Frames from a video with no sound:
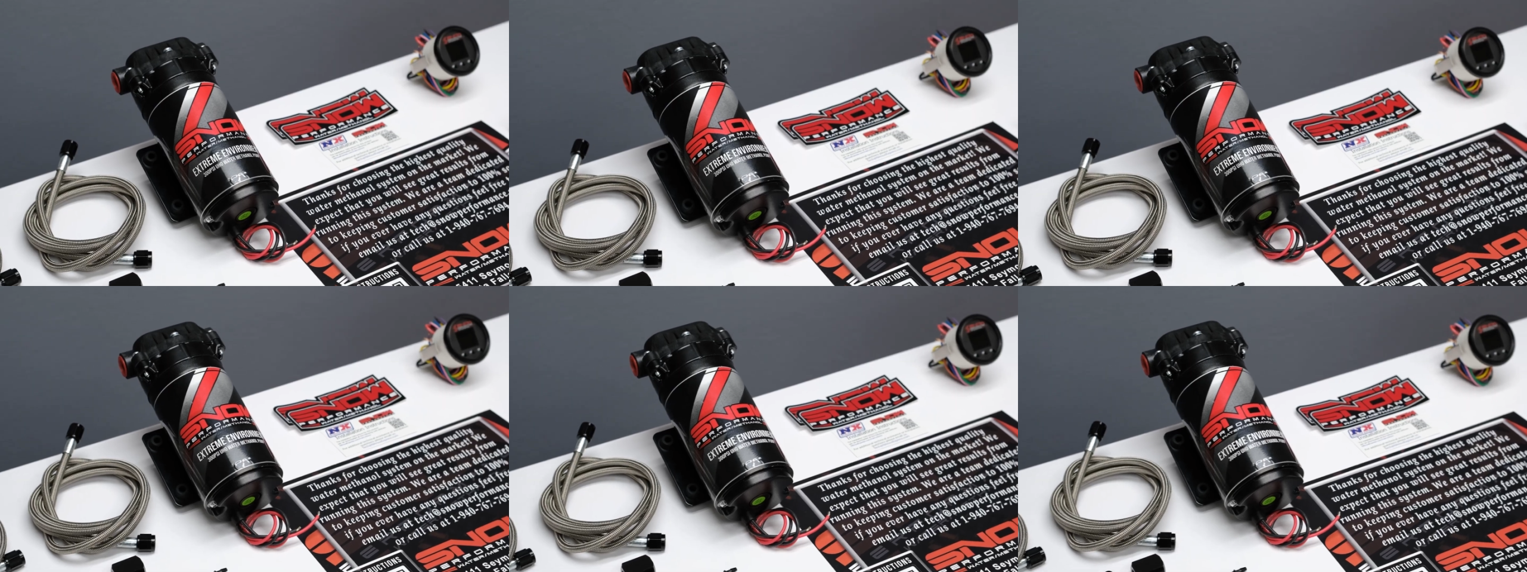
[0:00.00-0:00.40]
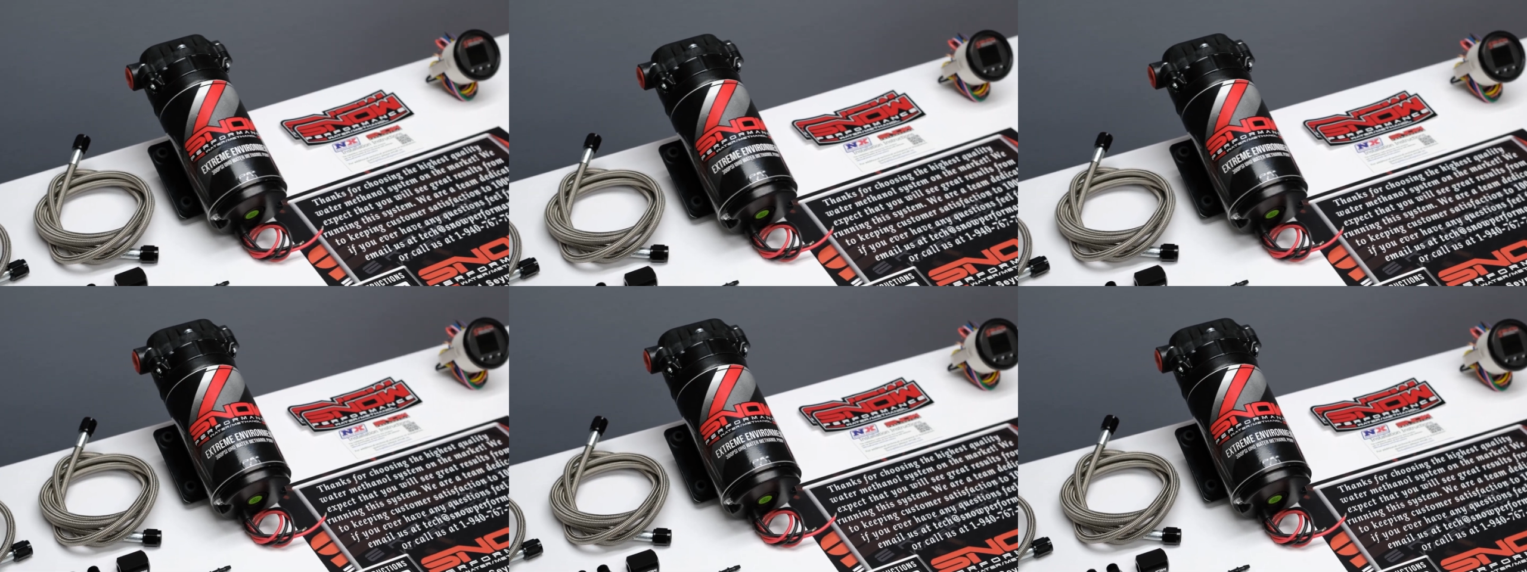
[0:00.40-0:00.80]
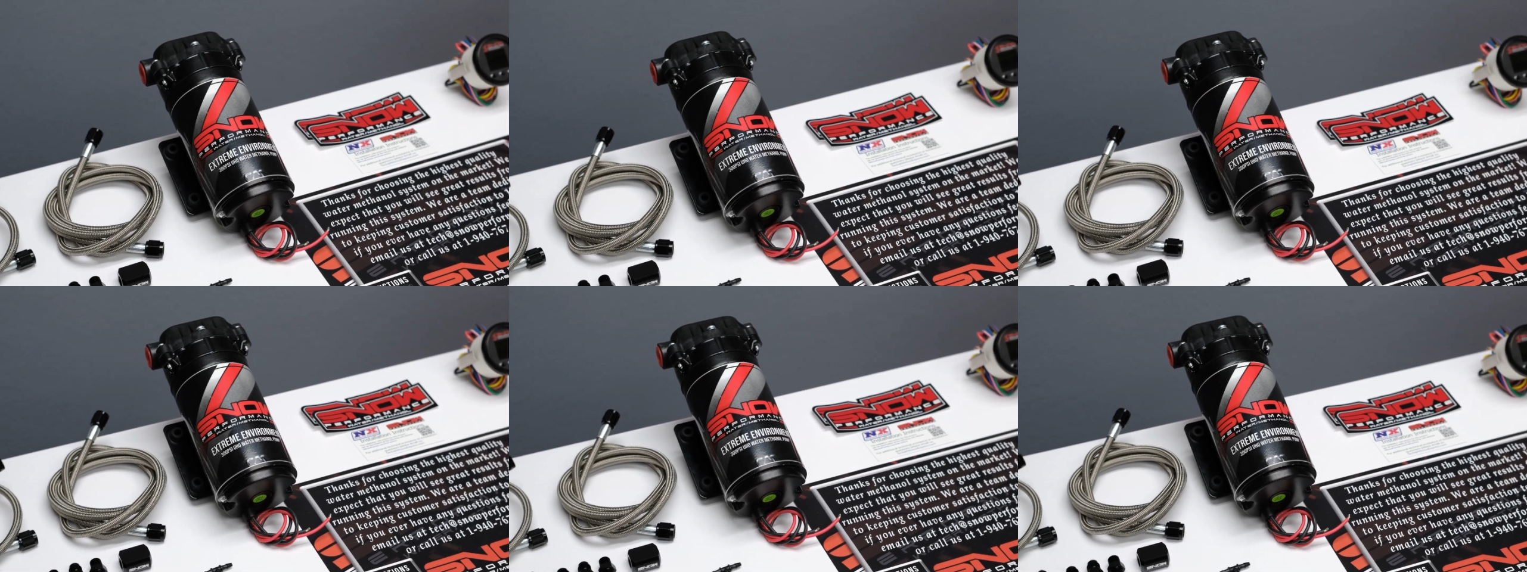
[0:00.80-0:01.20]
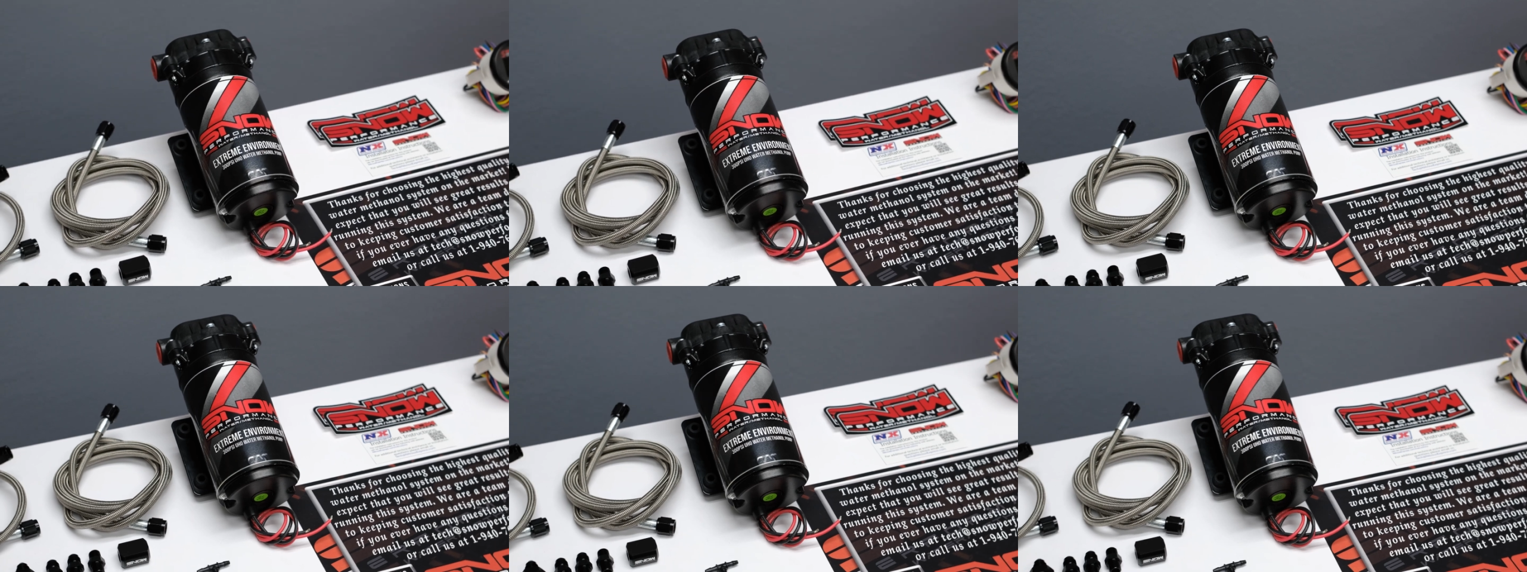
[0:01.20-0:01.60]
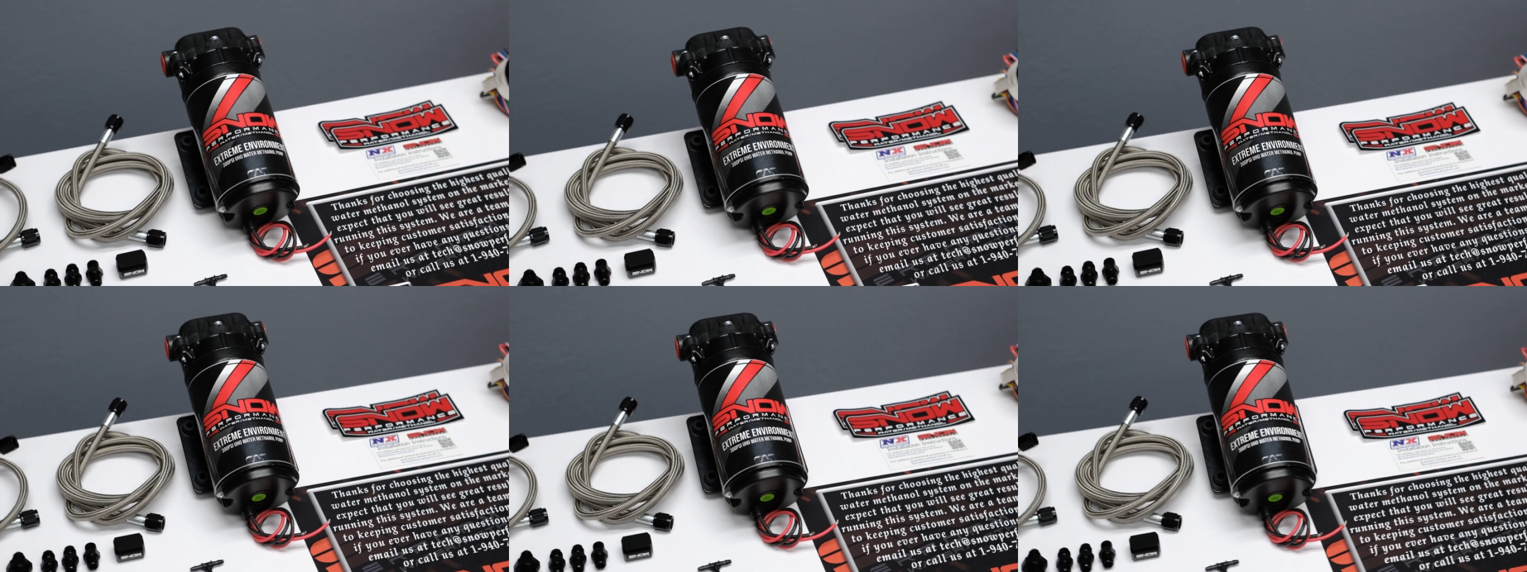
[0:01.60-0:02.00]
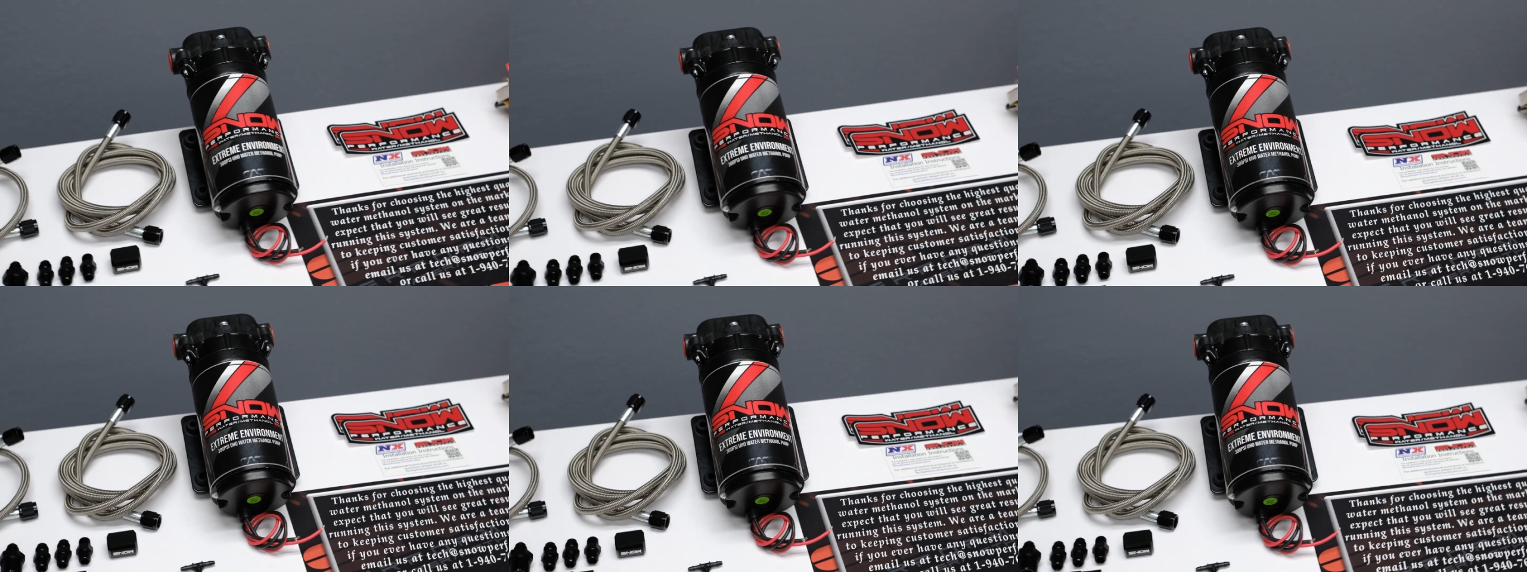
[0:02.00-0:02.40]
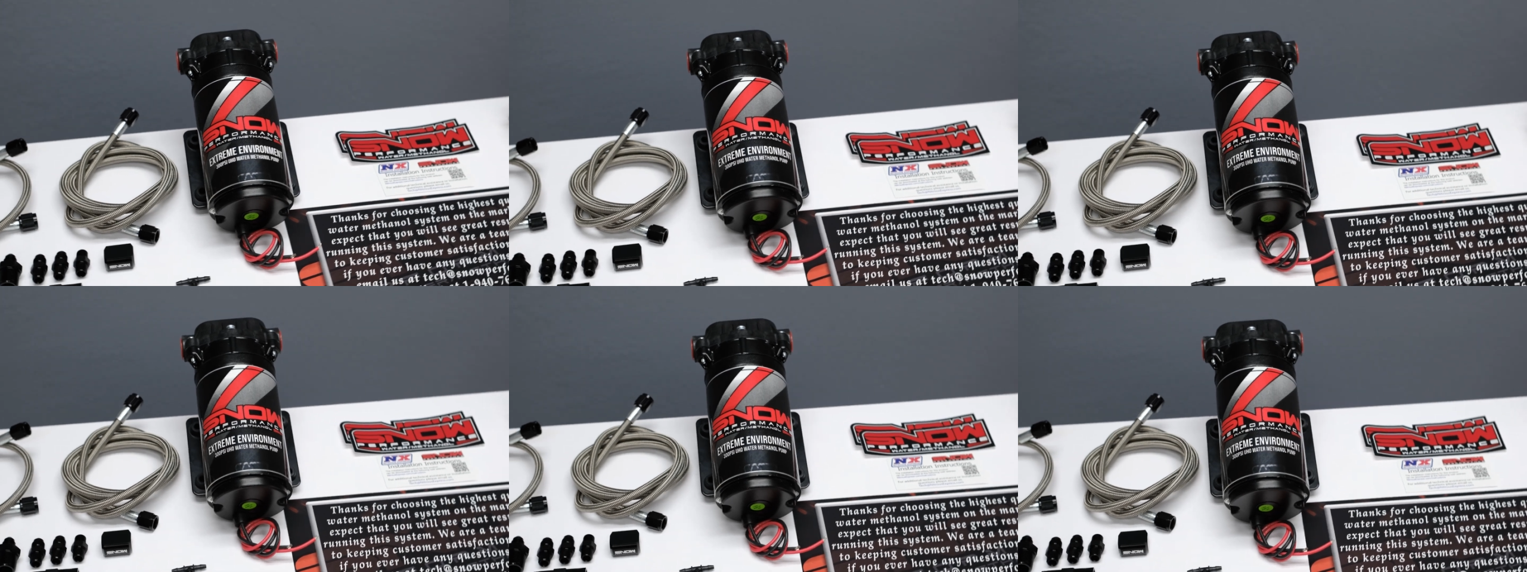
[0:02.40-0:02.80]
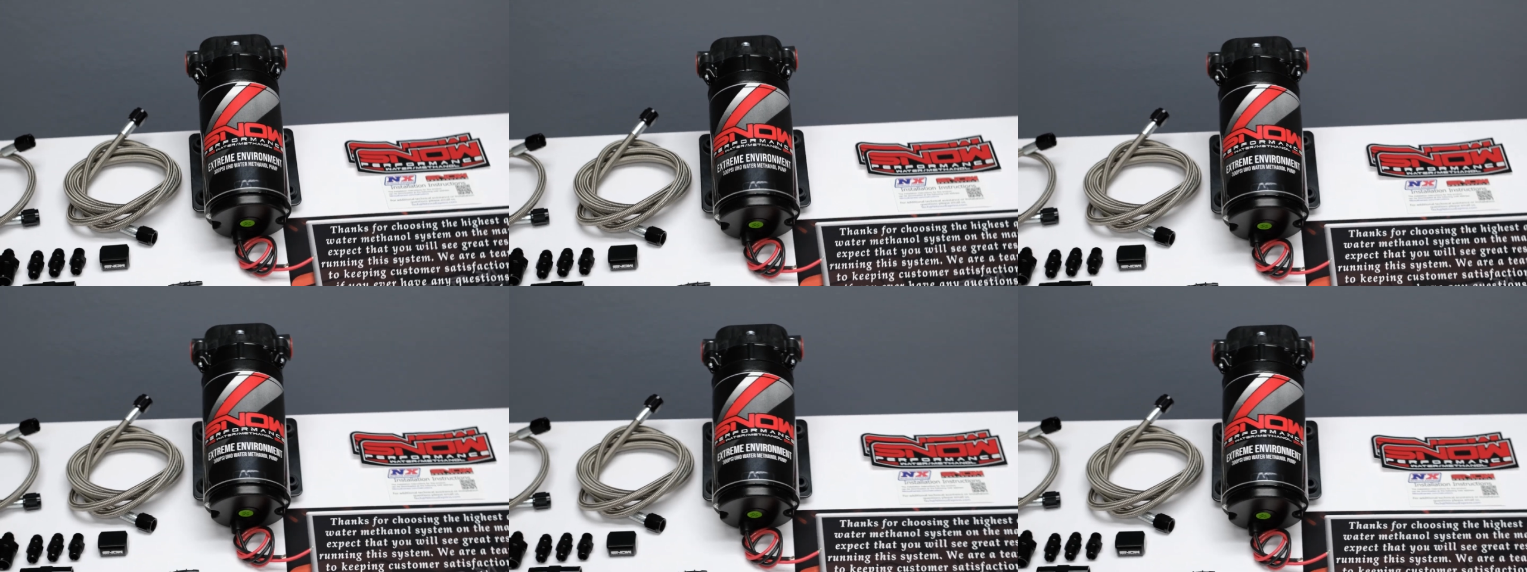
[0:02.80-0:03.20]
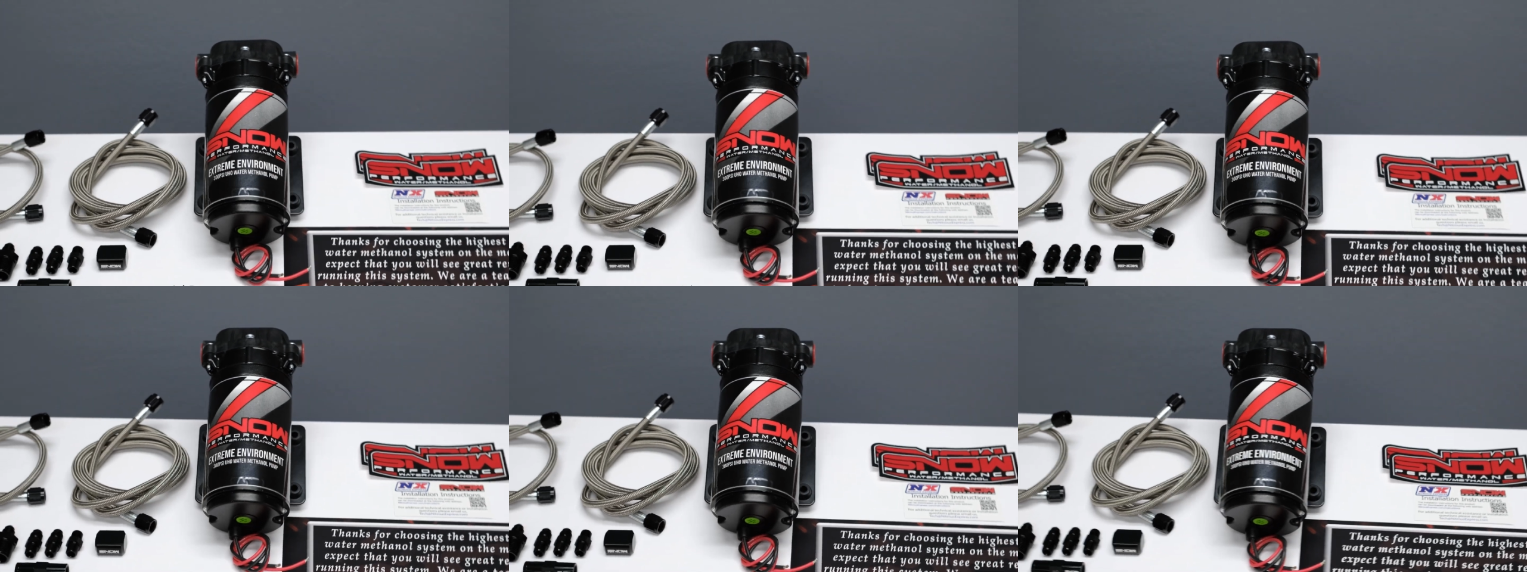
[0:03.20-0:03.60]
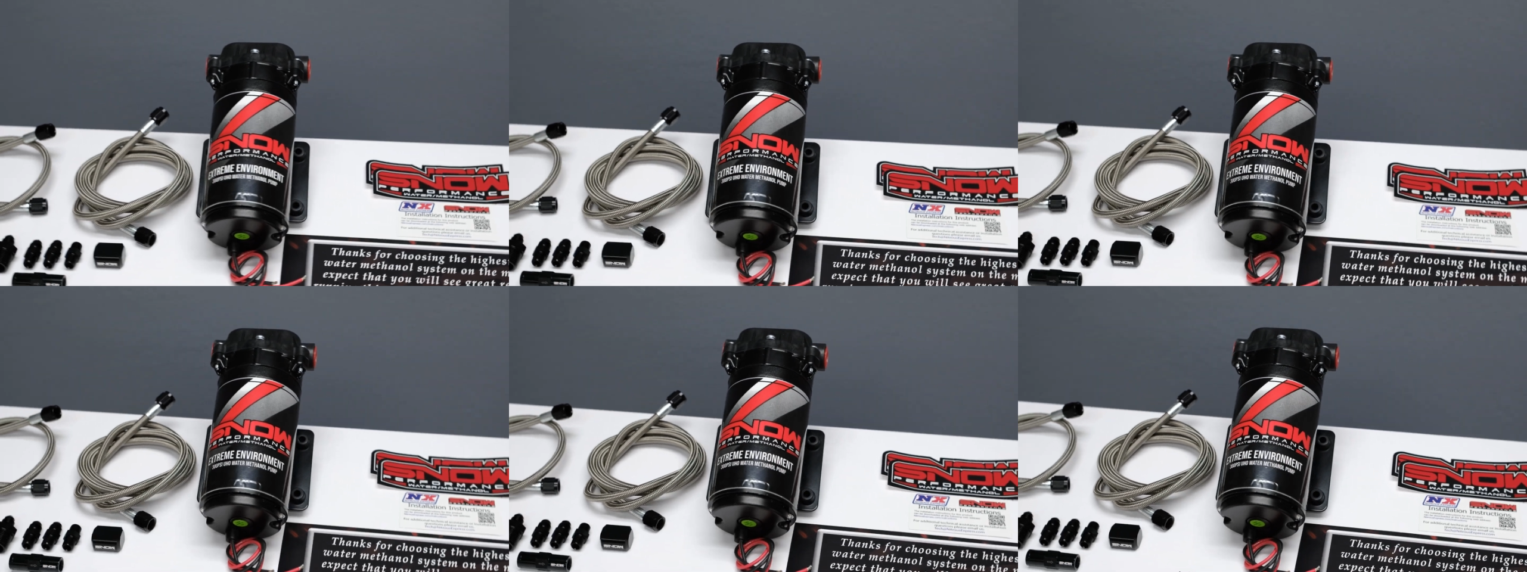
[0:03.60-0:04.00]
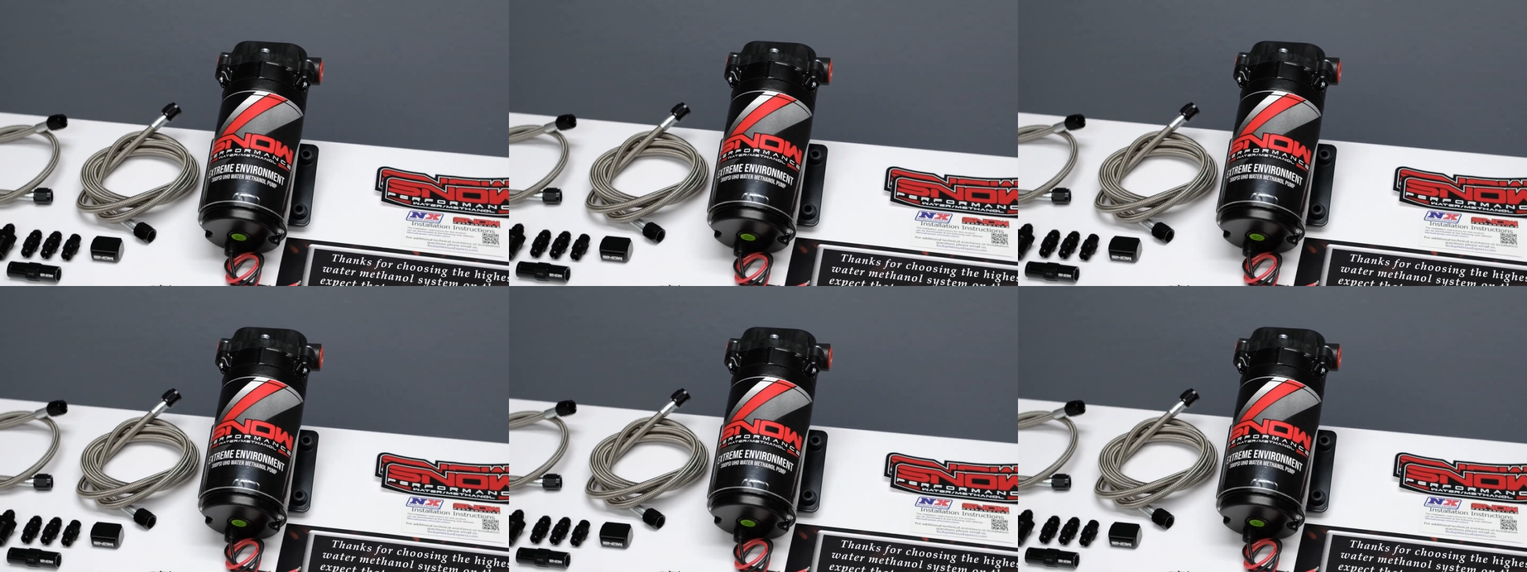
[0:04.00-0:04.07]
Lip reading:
(no speaker visible)